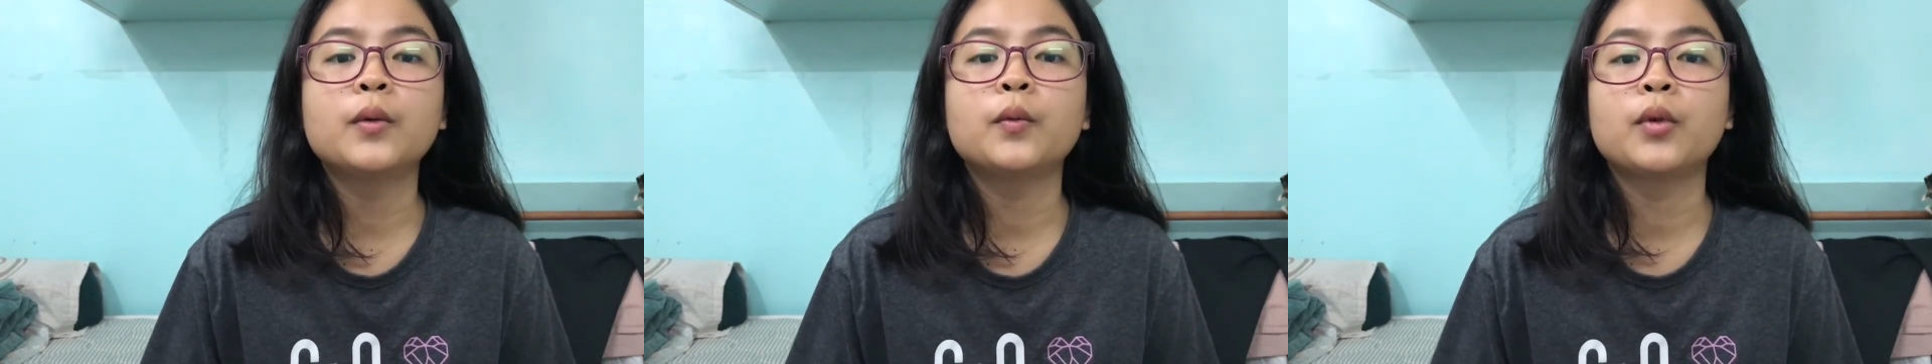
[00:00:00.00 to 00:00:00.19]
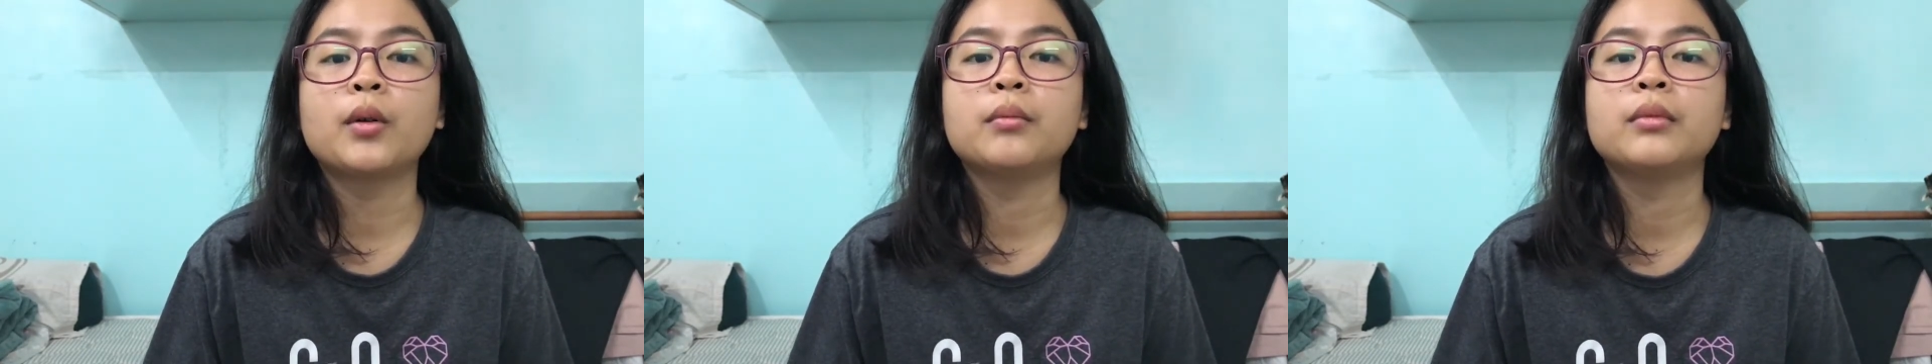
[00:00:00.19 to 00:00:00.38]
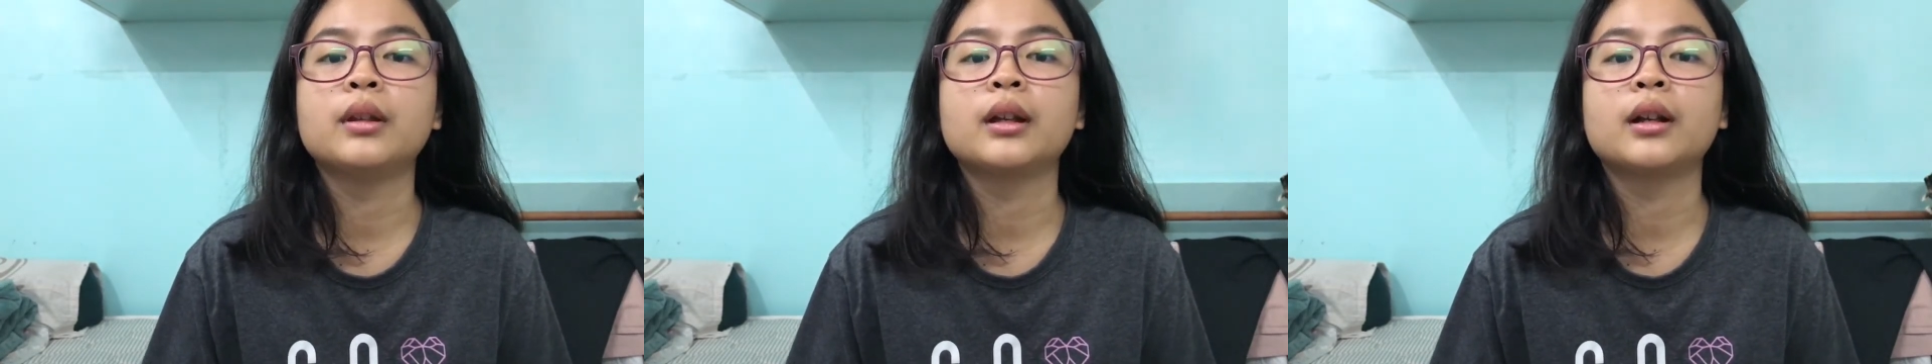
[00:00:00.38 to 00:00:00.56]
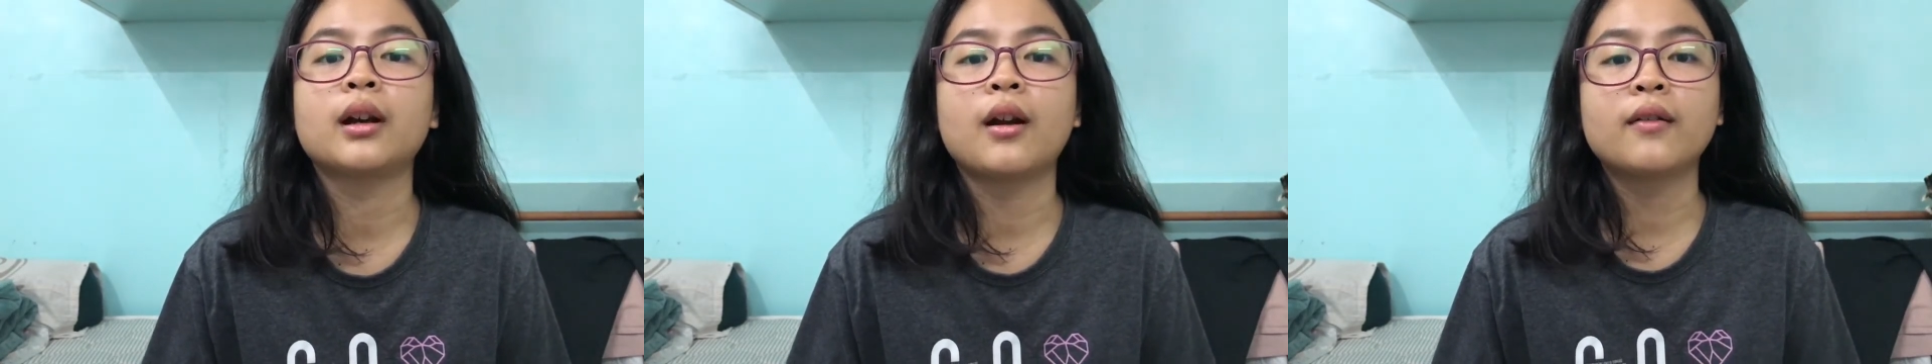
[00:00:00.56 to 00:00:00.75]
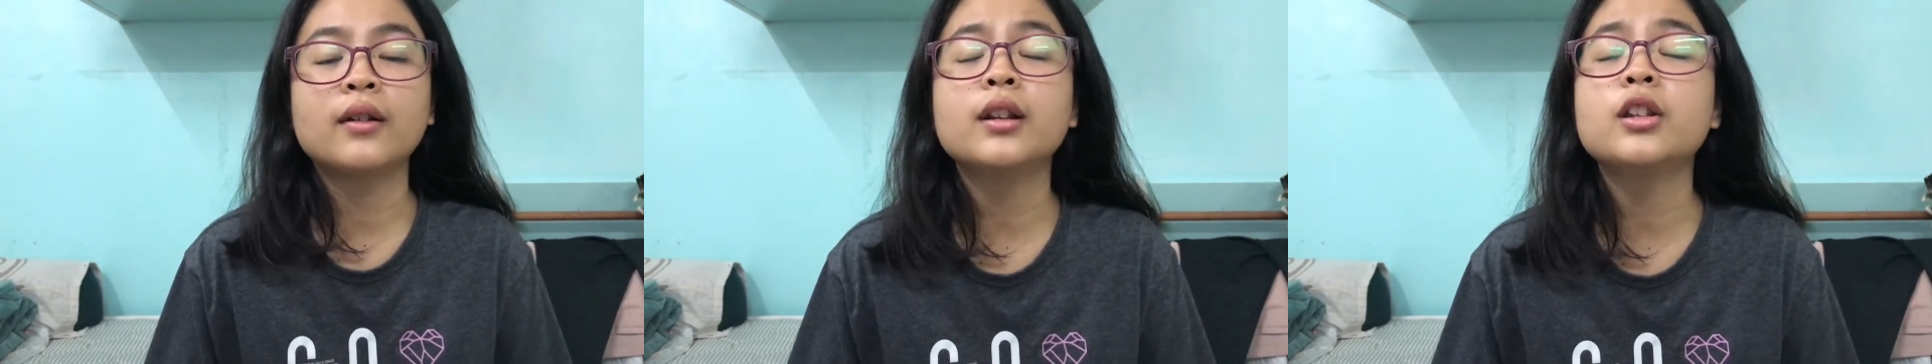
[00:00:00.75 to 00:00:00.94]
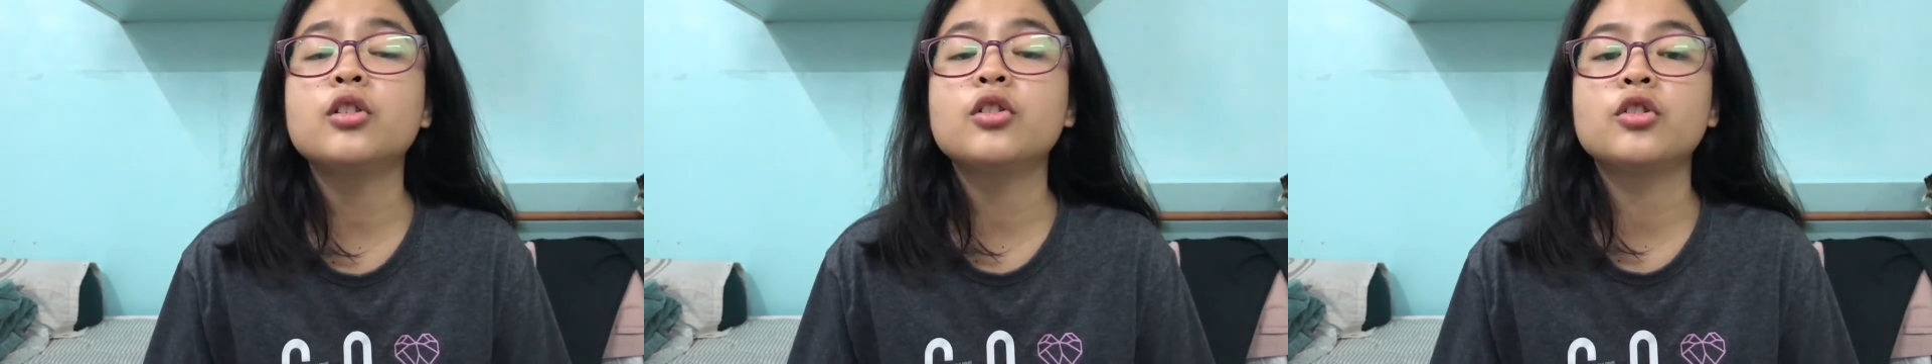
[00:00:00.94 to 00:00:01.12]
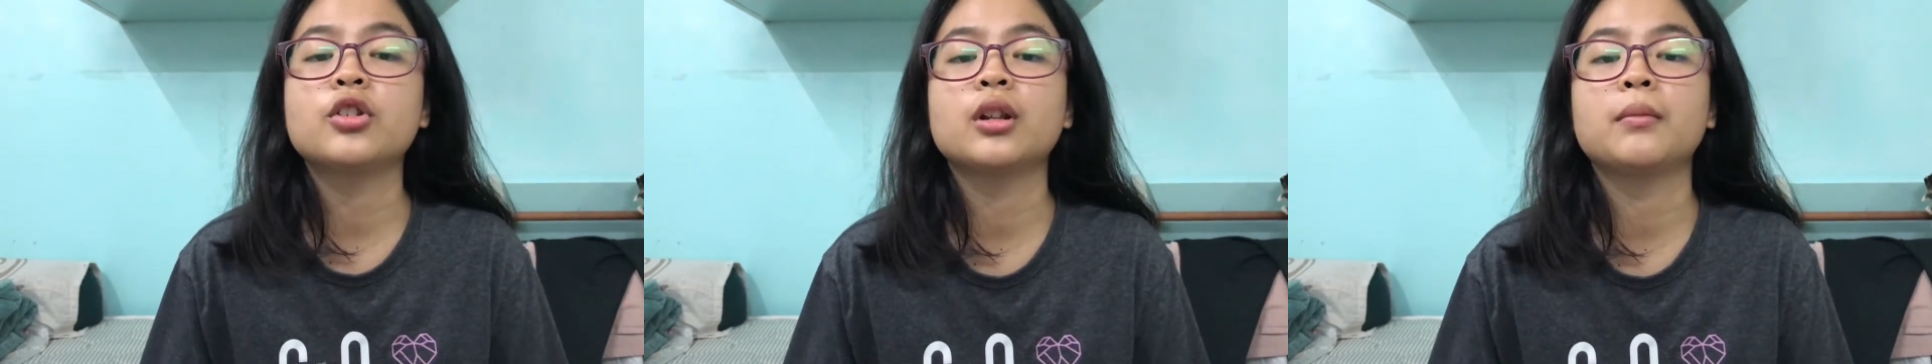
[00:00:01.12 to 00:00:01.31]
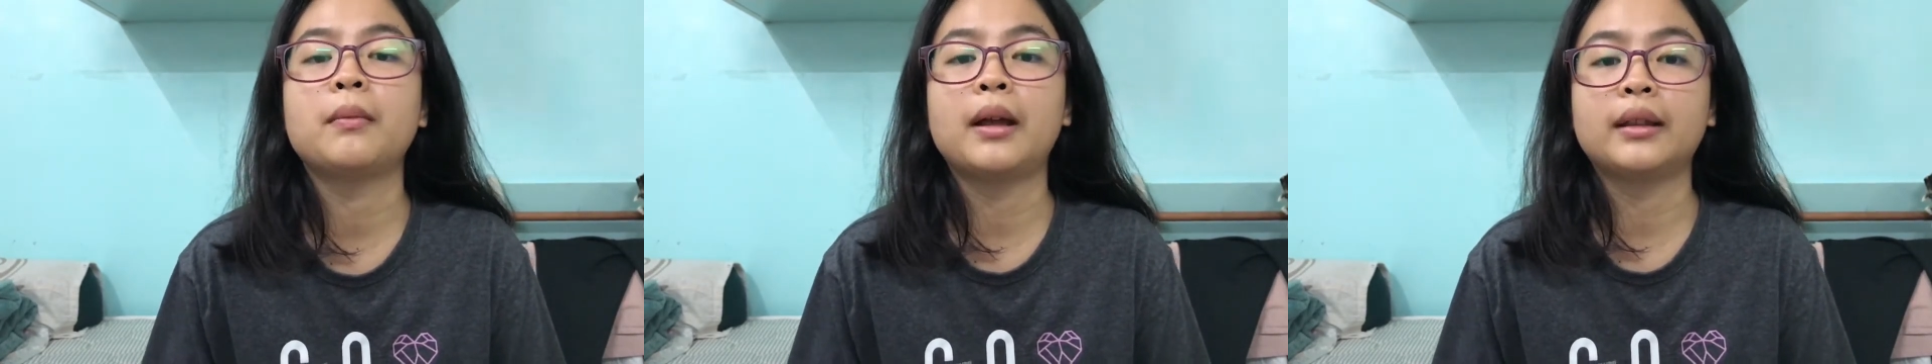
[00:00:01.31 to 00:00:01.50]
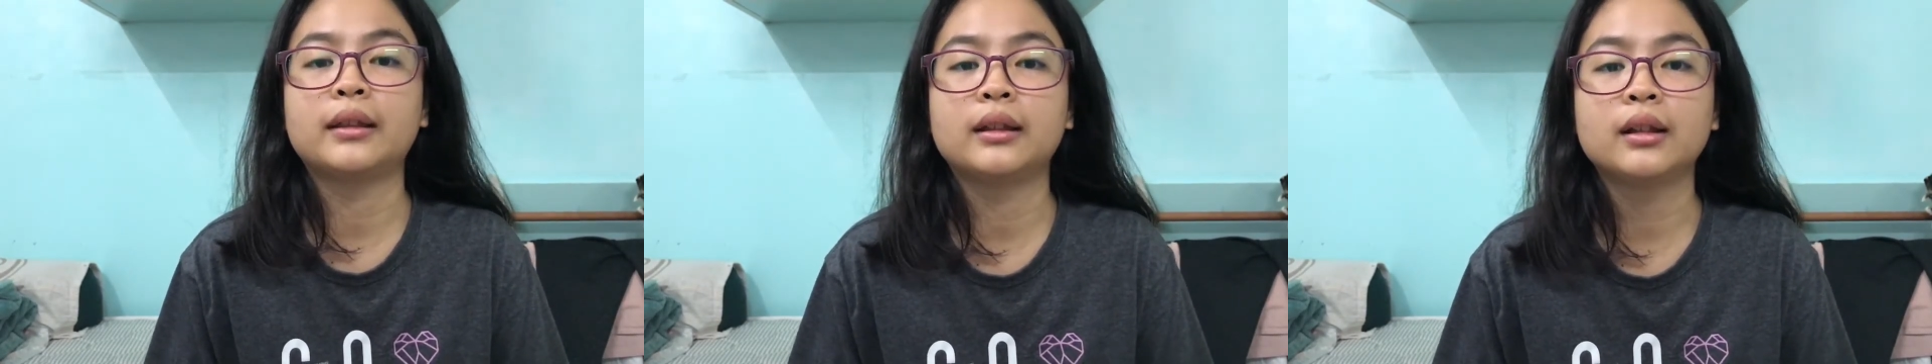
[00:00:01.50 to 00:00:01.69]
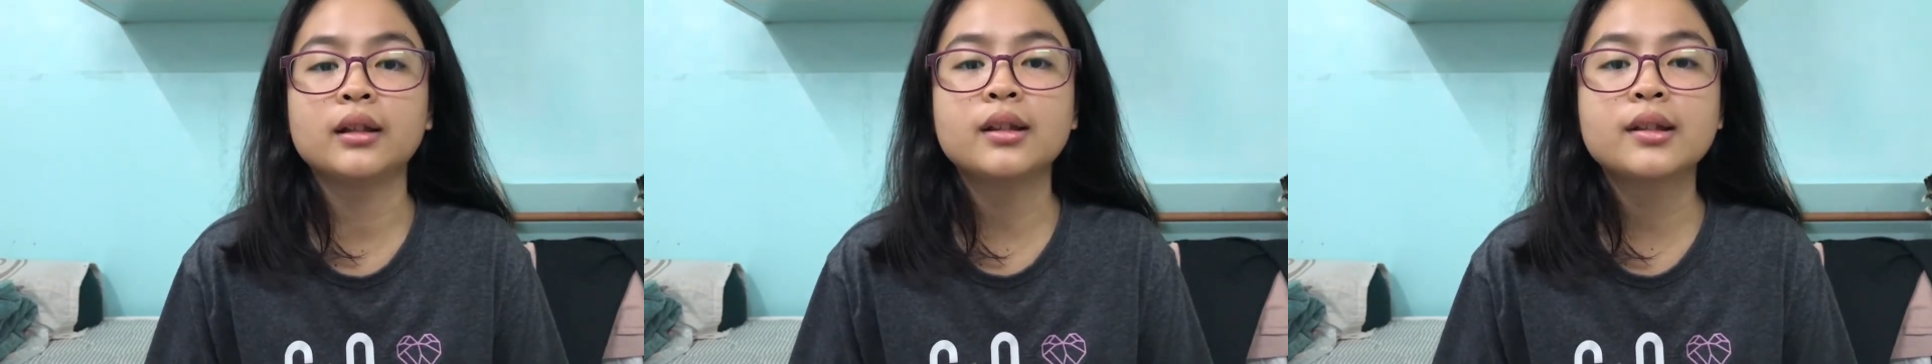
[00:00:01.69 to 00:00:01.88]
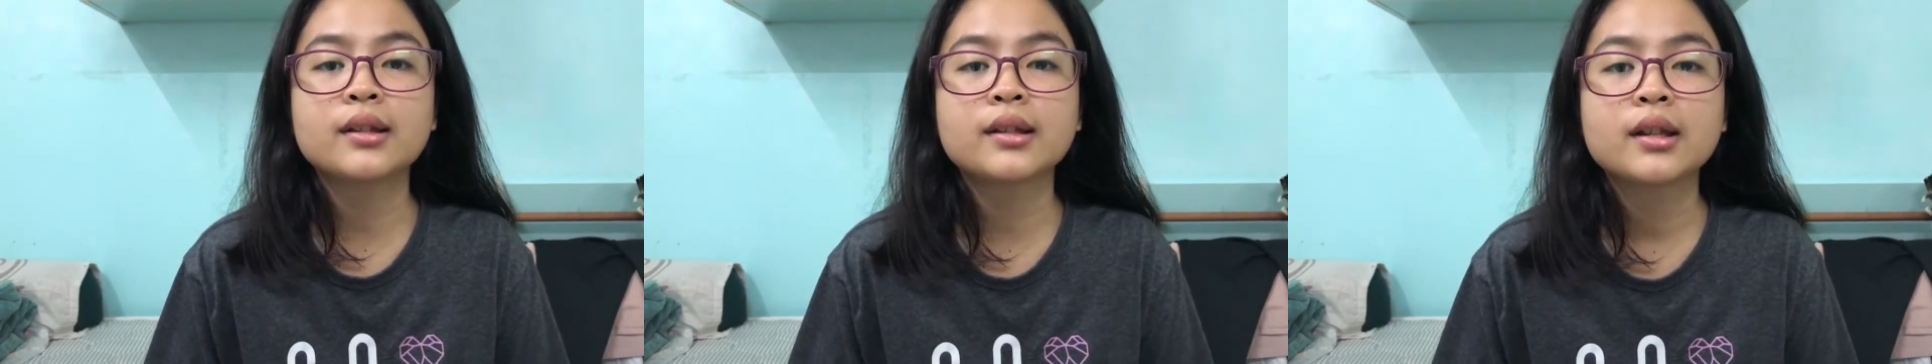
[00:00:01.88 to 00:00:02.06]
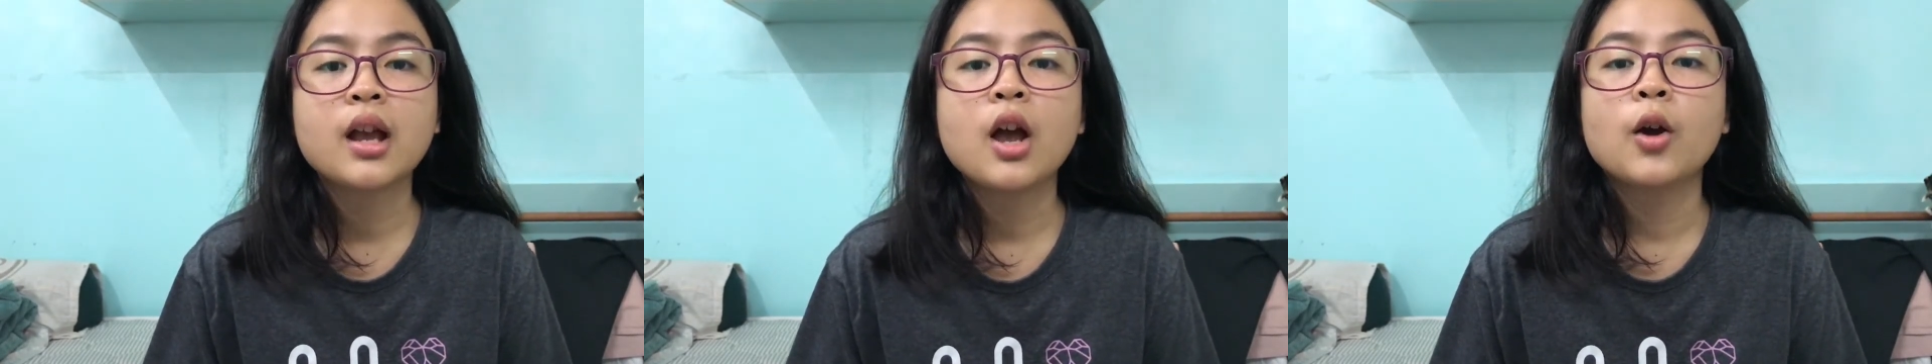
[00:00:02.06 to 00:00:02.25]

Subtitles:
from the current usual methods,